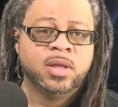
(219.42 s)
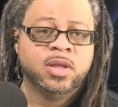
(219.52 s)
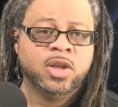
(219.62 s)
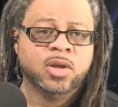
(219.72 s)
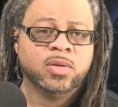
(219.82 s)

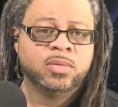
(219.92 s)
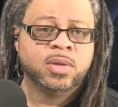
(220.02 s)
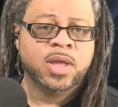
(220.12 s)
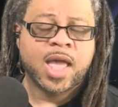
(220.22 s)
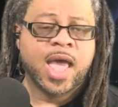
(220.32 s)
You know,
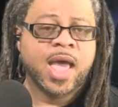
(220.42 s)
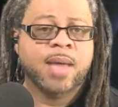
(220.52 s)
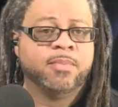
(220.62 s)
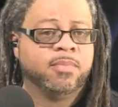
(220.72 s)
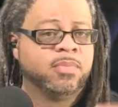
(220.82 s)

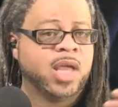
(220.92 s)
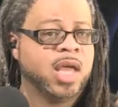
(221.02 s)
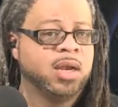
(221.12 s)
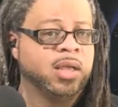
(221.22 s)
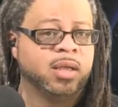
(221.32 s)
I'm
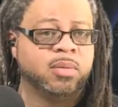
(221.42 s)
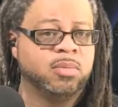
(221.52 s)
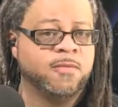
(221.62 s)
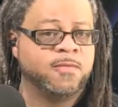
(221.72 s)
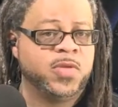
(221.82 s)
kind of
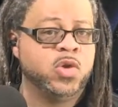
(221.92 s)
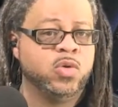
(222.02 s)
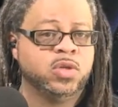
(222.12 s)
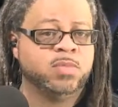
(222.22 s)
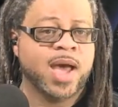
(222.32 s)

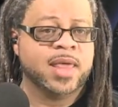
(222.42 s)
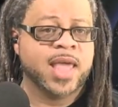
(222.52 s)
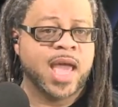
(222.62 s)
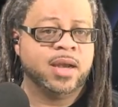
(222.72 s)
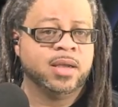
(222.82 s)
confused by
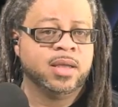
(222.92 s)
that.